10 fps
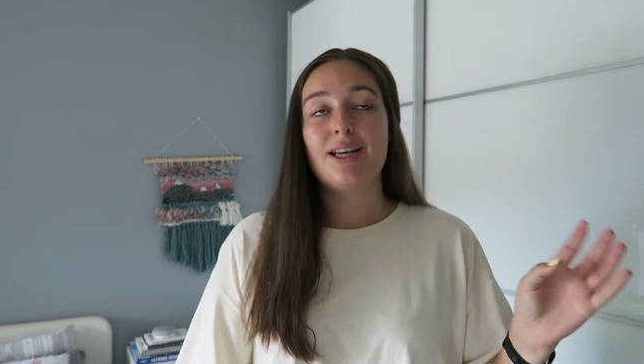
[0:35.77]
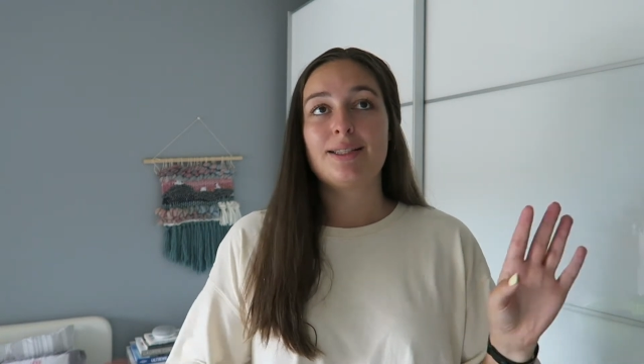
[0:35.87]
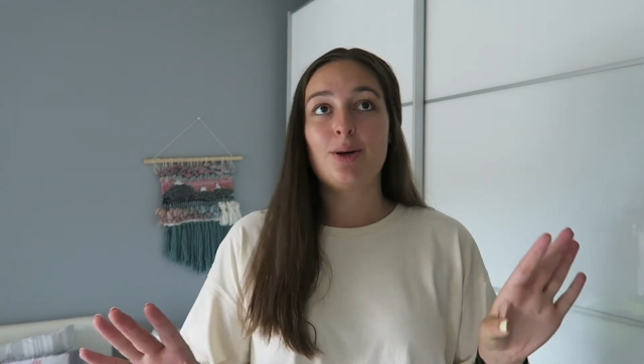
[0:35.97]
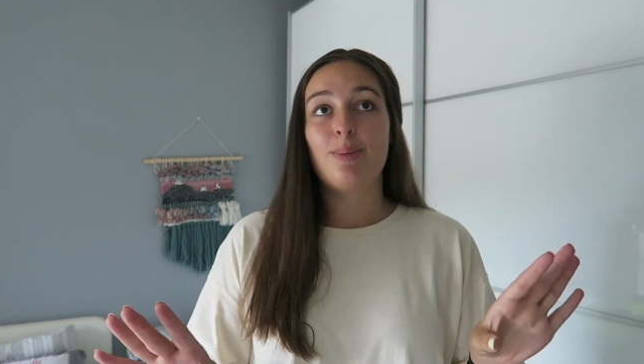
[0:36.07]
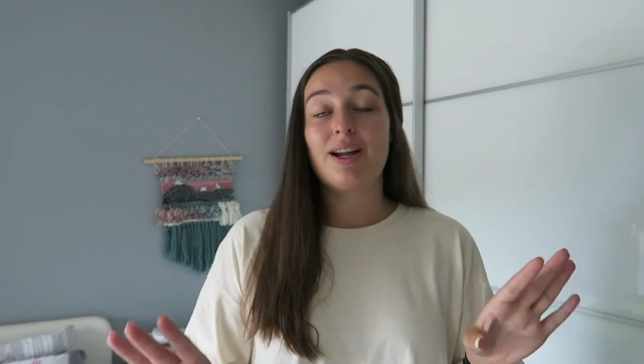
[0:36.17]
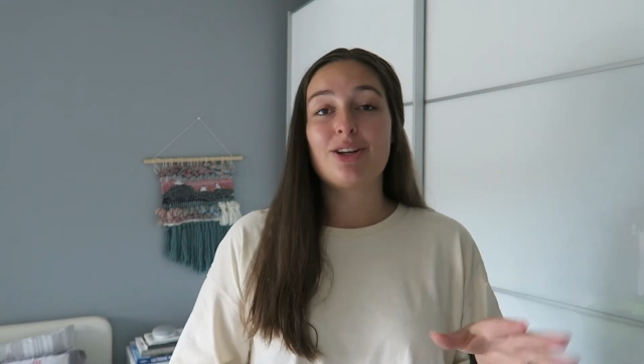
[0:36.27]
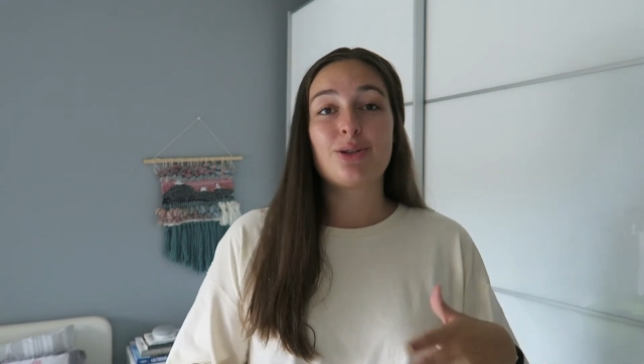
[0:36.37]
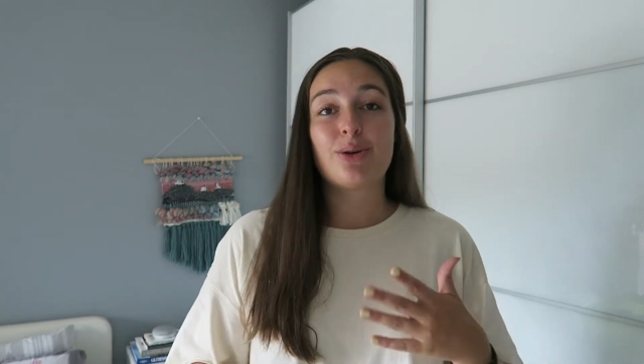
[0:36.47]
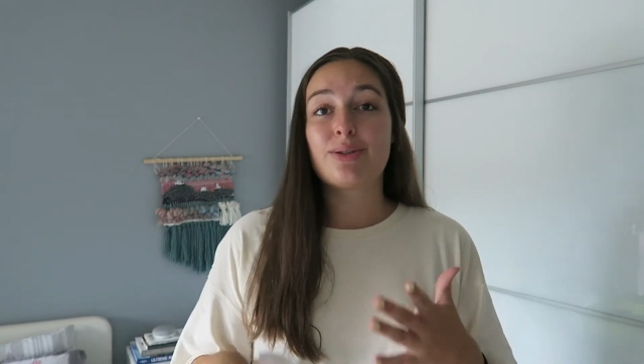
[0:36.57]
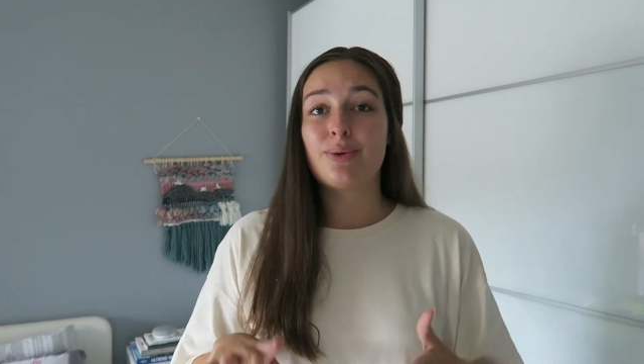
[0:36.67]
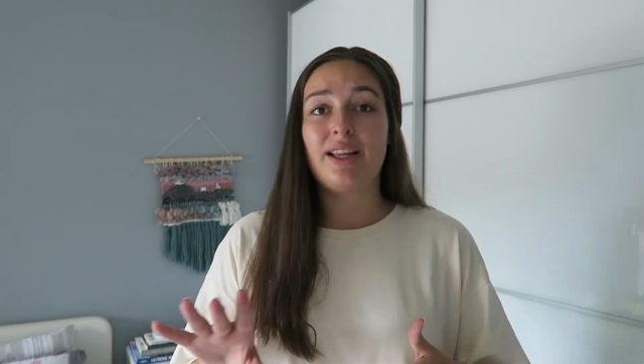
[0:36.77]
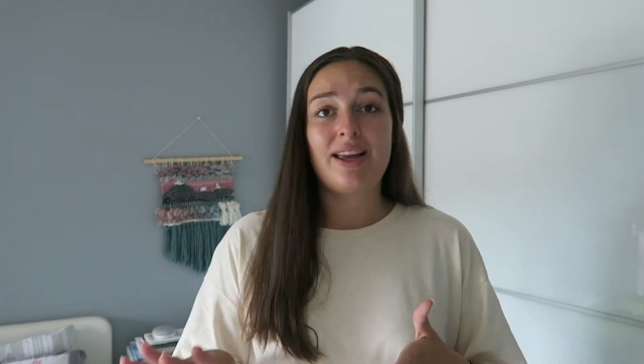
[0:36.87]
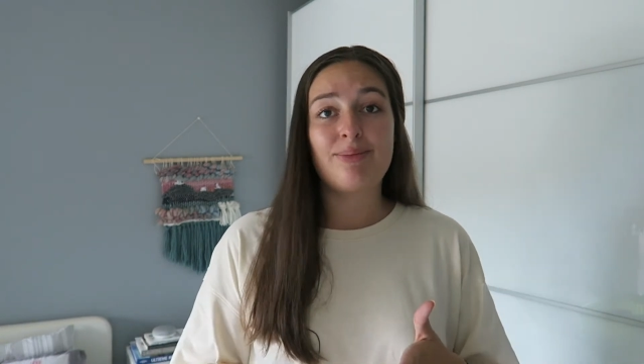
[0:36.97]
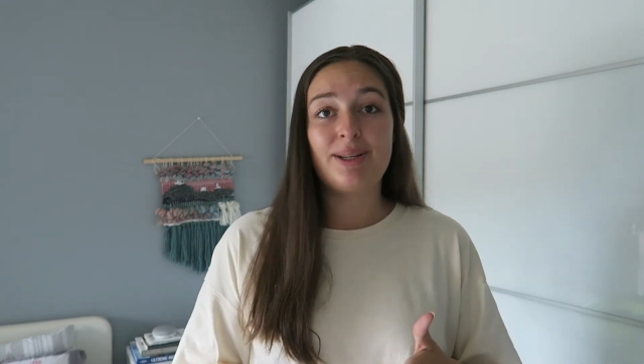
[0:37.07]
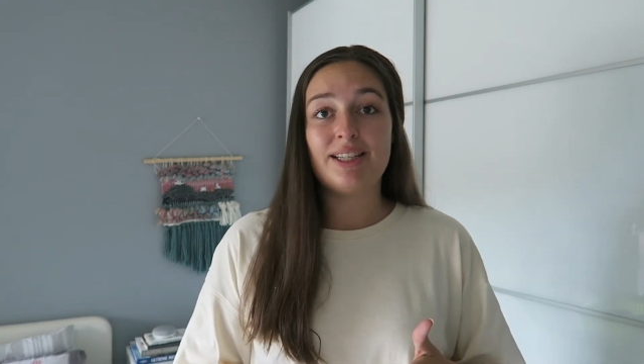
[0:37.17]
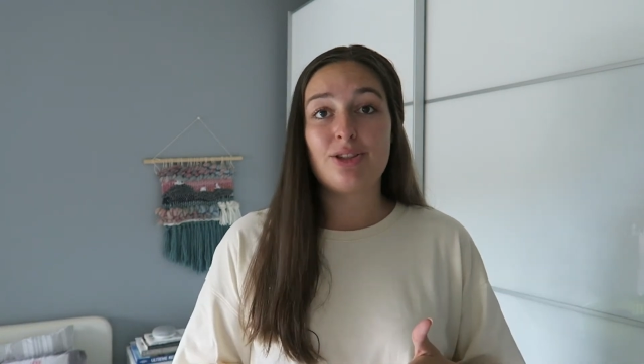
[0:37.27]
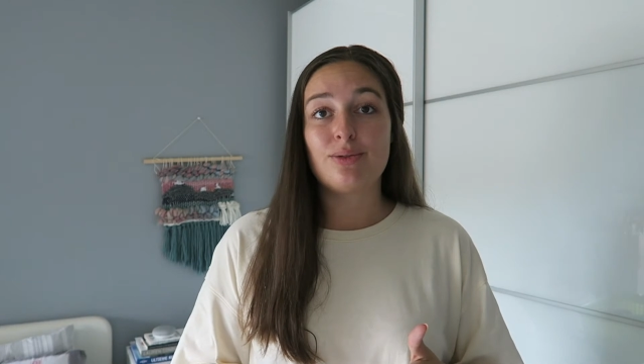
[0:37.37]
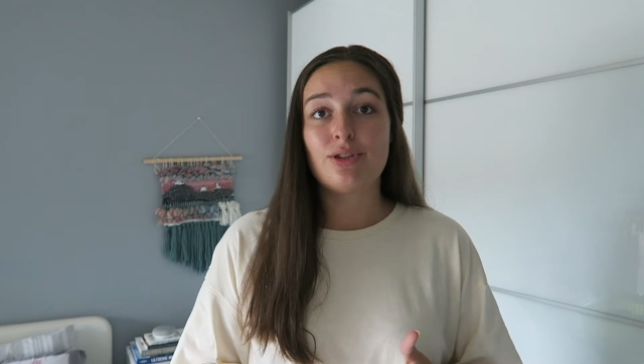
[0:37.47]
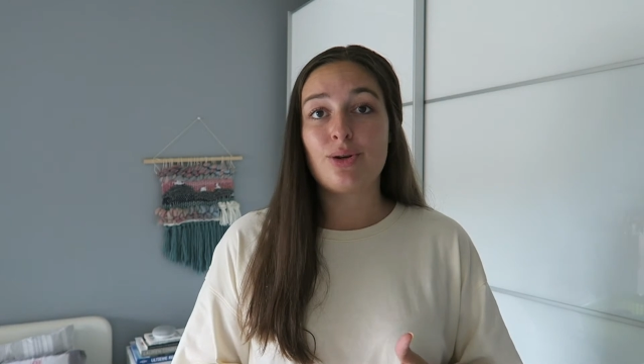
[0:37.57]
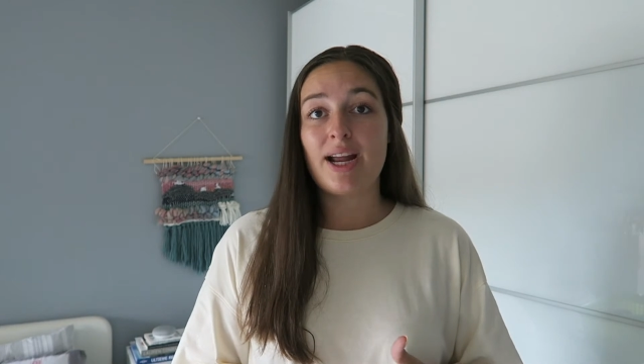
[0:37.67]
So biker shorts really have been the
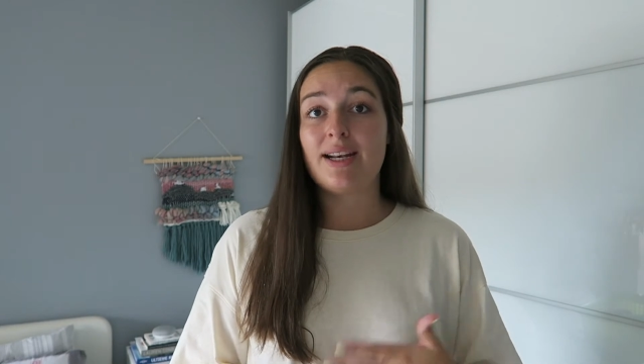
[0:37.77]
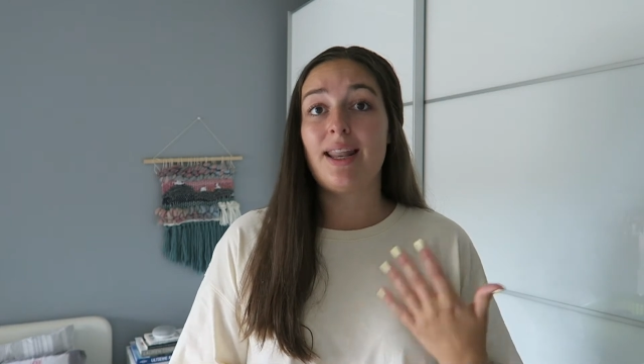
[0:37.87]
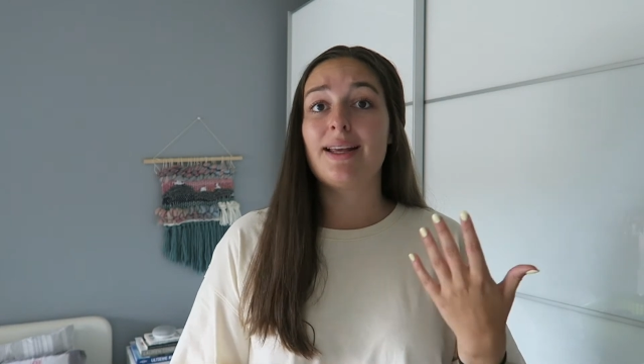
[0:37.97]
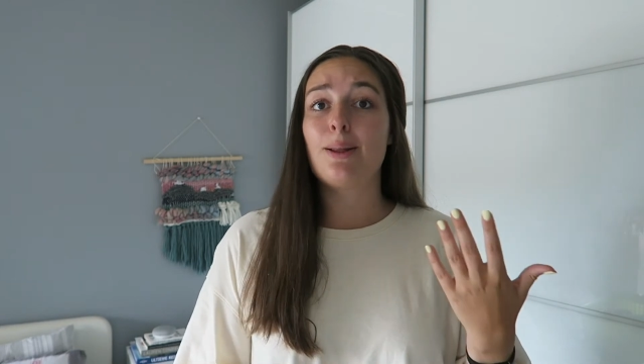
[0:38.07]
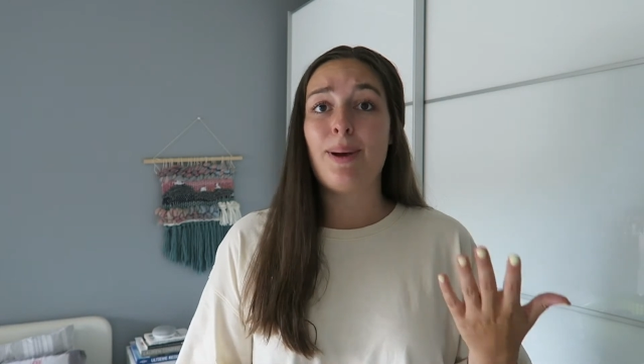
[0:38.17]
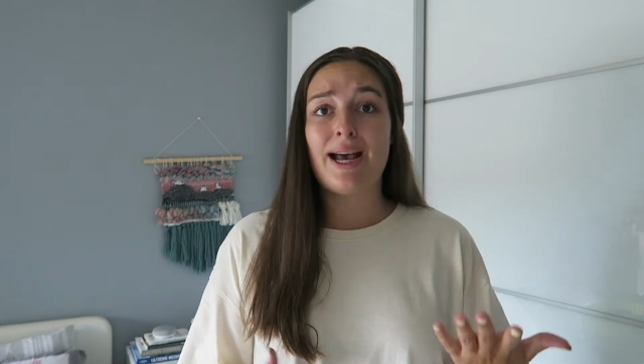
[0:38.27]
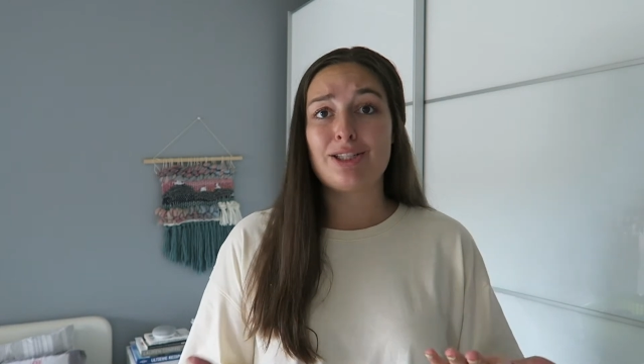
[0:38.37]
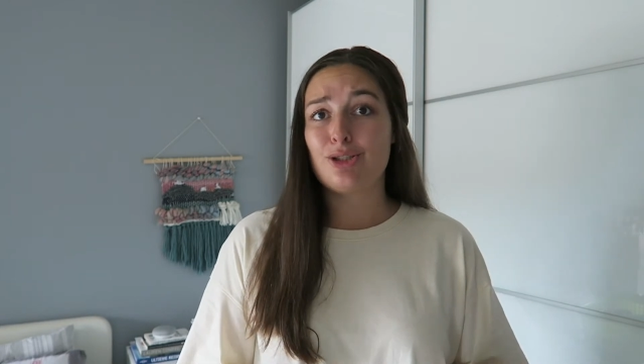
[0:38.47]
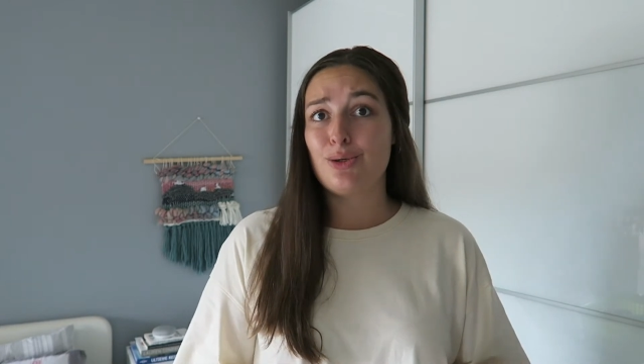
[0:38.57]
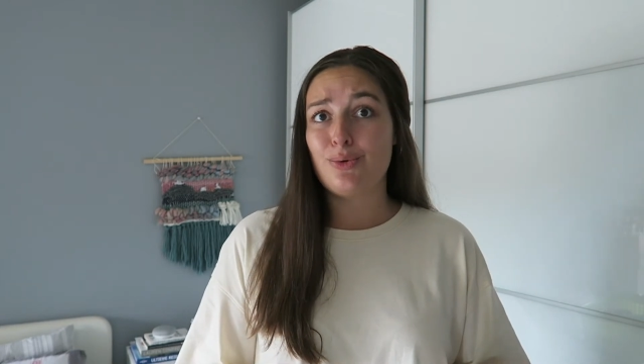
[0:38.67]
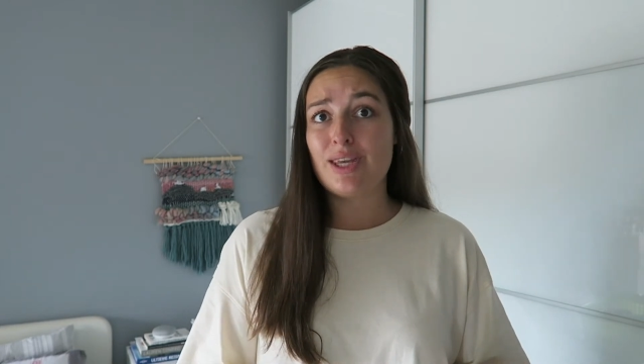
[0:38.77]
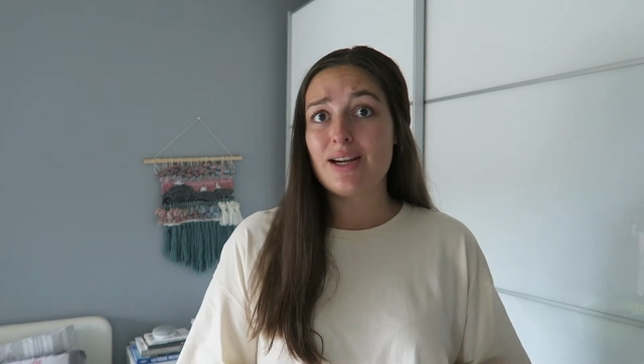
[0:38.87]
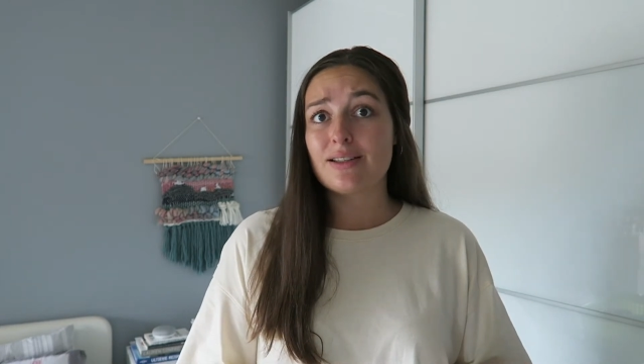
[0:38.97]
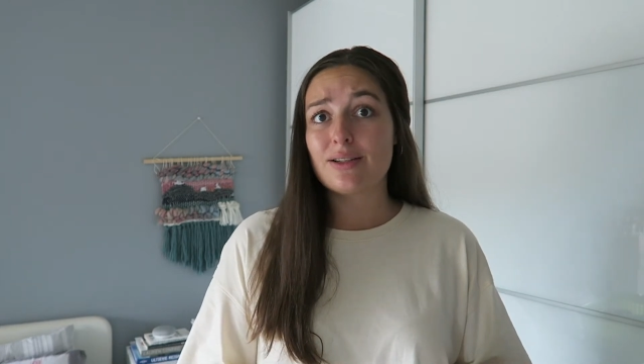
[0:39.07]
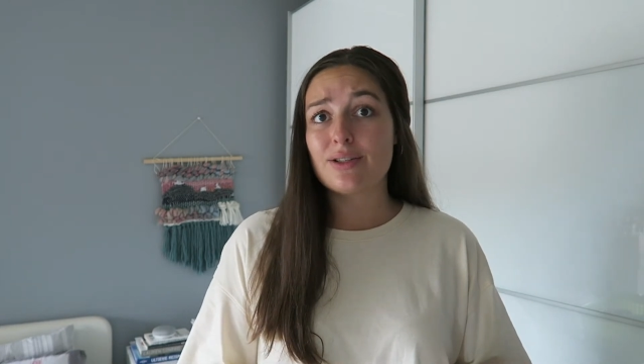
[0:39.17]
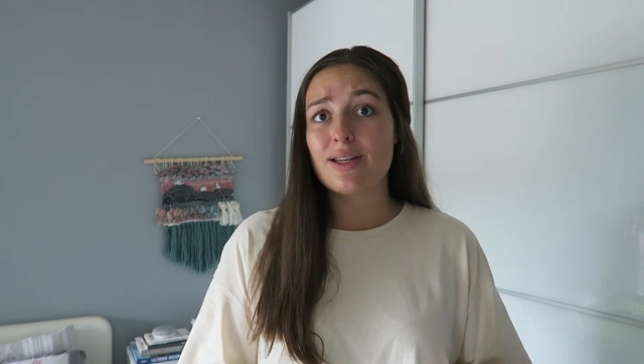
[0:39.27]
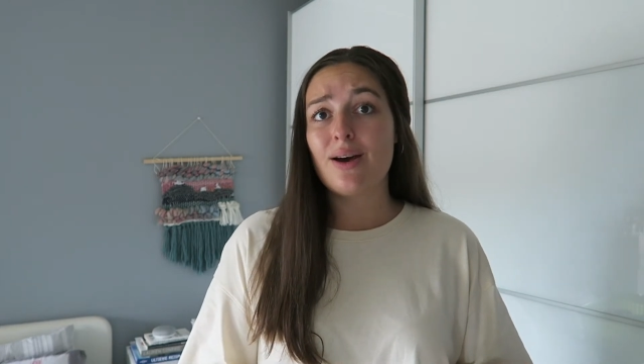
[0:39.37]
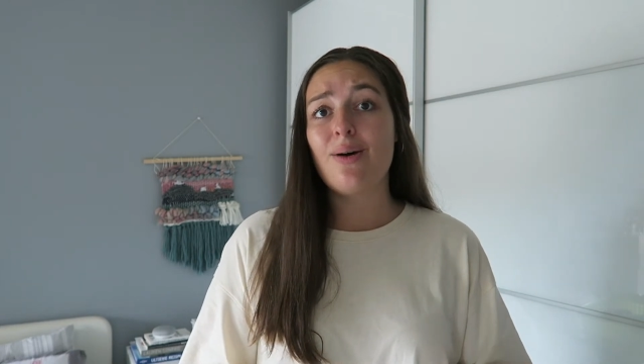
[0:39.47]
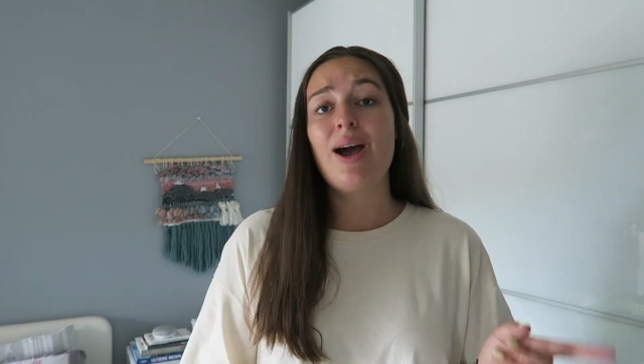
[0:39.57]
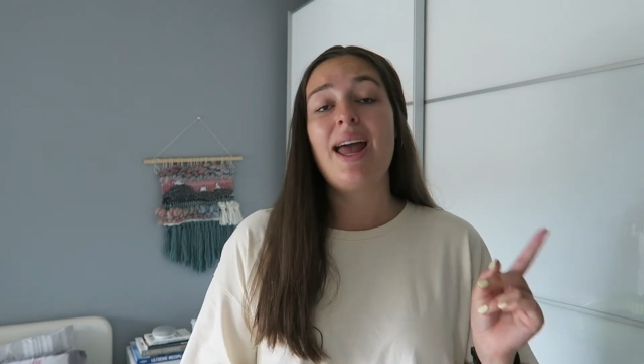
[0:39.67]
trend like the past 2 years or
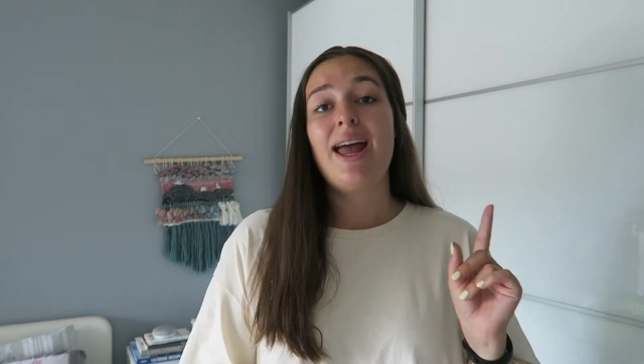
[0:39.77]
so,